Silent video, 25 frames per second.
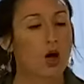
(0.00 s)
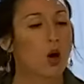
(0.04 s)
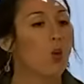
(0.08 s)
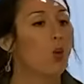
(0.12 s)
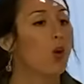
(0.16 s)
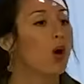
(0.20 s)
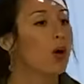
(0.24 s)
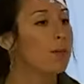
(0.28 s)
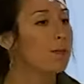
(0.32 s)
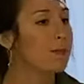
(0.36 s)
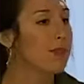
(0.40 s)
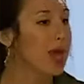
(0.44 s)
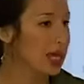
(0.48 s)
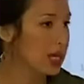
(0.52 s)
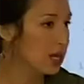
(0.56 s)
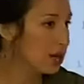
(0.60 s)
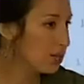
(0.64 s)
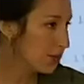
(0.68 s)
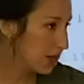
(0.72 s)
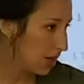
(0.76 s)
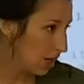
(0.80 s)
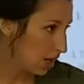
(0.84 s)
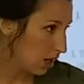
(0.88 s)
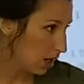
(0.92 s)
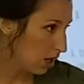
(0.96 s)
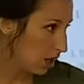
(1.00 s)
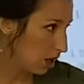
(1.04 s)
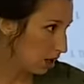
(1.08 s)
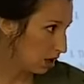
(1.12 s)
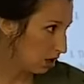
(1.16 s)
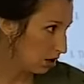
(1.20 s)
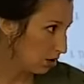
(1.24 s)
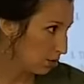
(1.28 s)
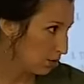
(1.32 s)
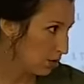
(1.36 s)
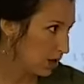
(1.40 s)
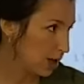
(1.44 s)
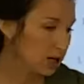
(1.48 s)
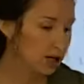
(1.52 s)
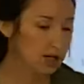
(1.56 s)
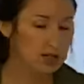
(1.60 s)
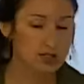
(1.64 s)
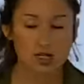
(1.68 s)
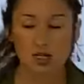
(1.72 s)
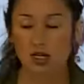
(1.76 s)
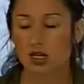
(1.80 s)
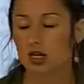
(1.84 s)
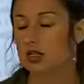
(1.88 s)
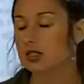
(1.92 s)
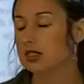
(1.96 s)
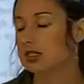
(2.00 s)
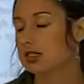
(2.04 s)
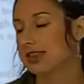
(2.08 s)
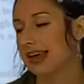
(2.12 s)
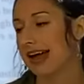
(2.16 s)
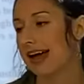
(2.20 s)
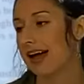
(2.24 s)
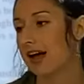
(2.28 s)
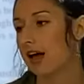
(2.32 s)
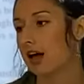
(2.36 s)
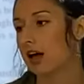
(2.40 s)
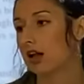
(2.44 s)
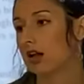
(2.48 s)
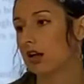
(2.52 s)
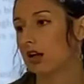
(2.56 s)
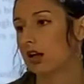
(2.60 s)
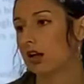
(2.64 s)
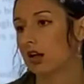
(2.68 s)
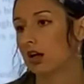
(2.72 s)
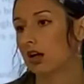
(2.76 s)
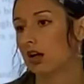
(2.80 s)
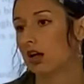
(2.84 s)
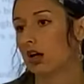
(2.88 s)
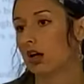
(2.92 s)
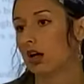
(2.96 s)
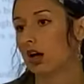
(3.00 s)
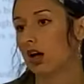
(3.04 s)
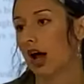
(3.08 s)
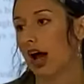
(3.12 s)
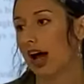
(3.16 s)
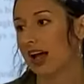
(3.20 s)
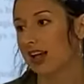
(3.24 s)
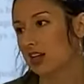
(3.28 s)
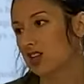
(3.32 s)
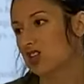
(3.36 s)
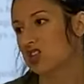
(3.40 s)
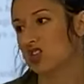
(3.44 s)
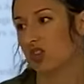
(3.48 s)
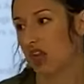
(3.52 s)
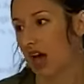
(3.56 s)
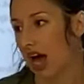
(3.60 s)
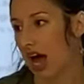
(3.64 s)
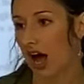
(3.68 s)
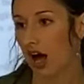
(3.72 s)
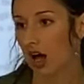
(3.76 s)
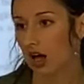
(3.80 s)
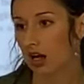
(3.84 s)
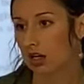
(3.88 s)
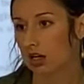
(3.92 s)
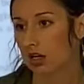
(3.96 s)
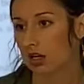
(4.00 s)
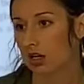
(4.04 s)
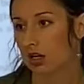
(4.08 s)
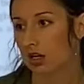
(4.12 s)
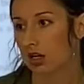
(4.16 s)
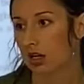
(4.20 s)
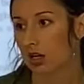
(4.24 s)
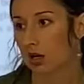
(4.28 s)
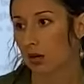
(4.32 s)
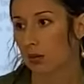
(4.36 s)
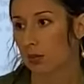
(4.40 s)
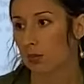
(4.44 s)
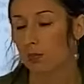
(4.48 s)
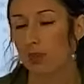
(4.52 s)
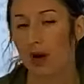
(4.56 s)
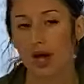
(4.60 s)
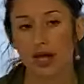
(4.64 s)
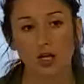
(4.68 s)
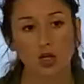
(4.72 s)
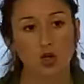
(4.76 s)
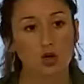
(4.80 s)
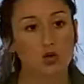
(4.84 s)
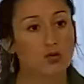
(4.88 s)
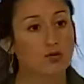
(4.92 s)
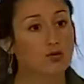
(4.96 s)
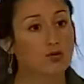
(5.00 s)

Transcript: Well, maybe because he had said, I can do that, but you